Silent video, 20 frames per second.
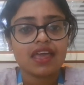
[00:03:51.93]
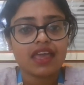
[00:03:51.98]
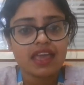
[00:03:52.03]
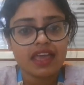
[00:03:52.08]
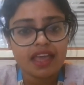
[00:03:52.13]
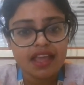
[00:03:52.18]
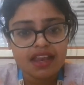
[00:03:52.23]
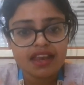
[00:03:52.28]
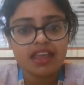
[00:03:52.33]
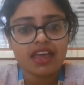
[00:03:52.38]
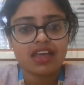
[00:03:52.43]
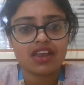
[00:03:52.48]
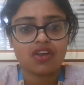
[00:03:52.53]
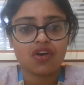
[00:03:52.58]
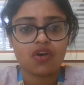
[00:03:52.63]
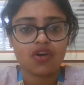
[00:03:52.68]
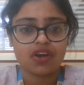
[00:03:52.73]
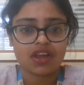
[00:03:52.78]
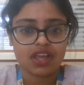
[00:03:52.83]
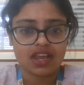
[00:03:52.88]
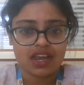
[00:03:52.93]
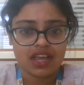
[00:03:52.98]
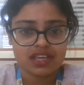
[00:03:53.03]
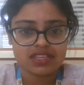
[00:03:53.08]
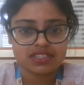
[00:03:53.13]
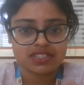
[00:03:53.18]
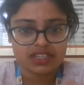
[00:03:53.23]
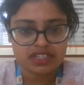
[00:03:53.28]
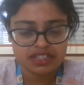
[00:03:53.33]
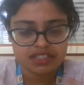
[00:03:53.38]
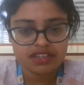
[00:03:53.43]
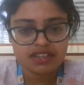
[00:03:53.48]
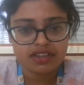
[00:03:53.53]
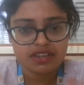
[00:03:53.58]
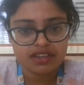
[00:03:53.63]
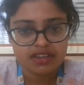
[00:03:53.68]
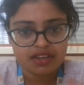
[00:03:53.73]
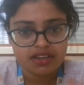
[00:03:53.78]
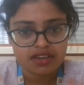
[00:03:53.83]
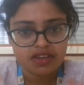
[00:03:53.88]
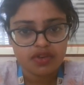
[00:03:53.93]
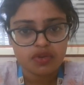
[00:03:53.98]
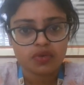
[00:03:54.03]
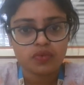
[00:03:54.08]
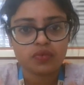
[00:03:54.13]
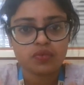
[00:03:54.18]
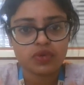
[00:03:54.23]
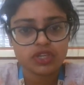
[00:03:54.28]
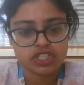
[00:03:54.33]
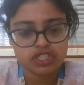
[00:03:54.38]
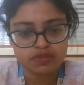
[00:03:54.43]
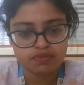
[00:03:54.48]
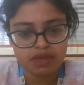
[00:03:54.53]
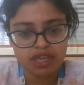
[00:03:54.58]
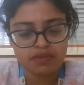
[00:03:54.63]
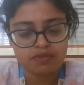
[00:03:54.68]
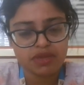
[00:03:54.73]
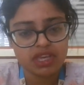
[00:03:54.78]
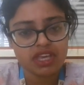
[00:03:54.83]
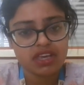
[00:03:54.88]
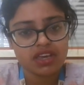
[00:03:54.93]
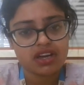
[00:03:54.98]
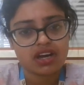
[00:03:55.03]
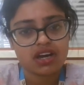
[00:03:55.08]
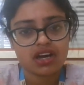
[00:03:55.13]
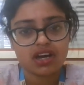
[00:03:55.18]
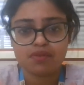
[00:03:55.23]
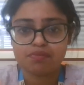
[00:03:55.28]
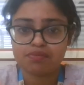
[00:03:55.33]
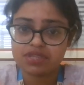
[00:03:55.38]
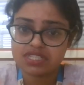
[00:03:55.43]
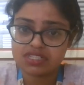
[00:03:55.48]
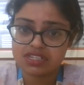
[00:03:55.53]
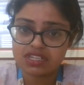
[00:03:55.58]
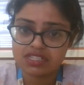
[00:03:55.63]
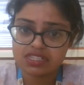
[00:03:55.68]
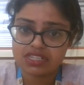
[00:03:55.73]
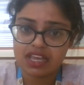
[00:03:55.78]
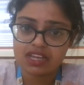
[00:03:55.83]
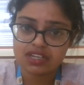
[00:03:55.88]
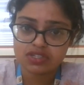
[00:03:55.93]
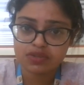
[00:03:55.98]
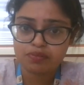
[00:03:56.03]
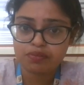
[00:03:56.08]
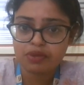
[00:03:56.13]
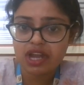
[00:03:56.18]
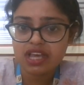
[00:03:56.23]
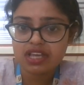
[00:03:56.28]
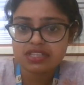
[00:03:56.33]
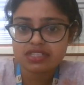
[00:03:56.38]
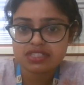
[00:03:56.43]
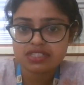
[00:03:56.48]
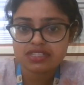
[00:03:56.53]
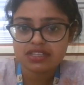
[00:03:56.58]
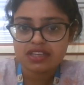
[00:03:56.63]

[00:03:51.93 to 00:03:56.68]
in an organization, which may be a business enterprise,